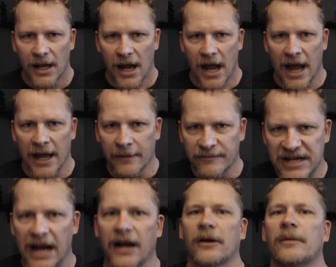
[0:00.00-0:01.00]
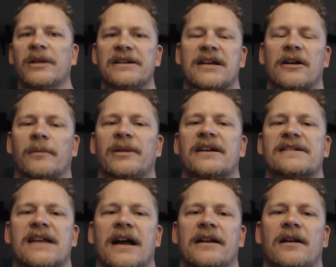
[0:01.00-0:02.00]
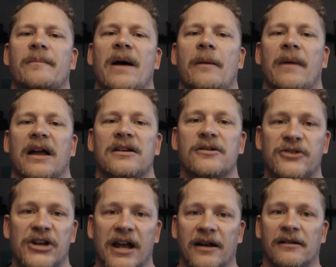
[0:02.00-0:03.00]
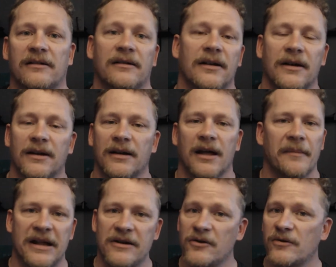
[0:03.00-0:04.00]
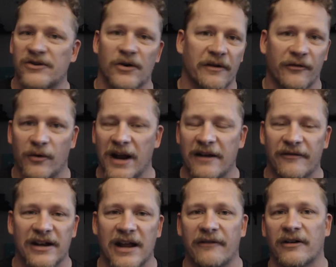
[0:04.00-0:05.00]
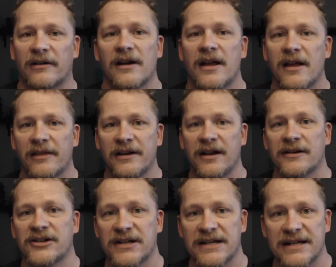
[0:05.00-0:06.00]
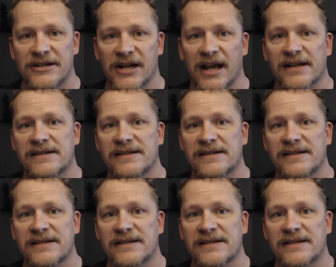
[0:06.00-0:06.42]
I am terribly, terribly excited about my new channel and my new sort of creative endeavor, the Dungeon DJ.